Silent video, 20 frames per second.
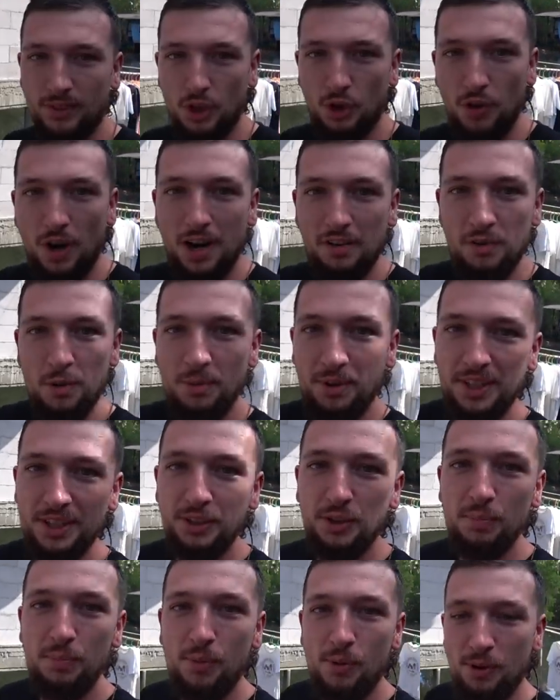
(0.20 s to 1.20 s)
Alright everybody,
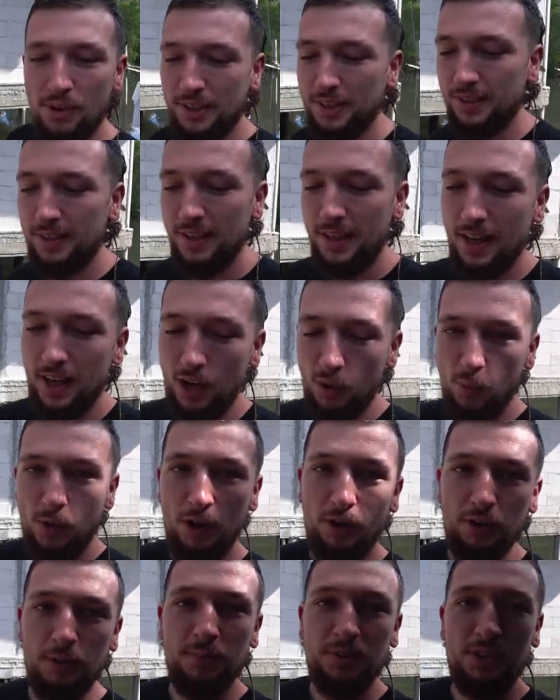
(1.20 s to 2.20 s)
good morning and
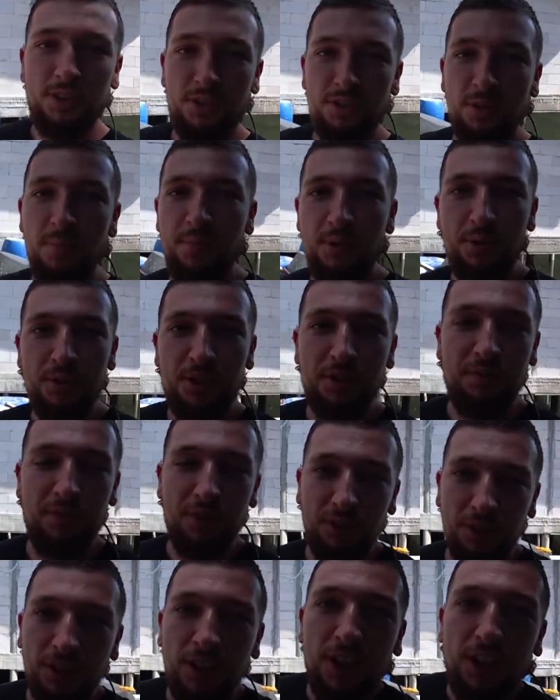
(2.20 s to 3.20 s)
welcome to the
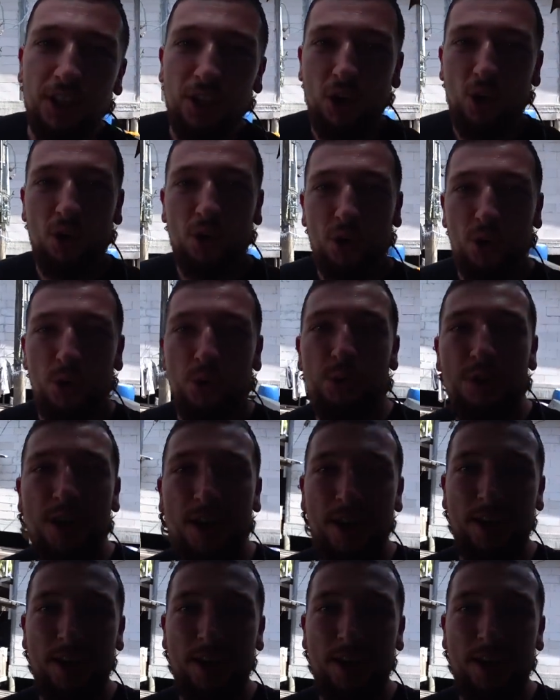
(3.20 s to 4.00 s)
beautiful Koh Kood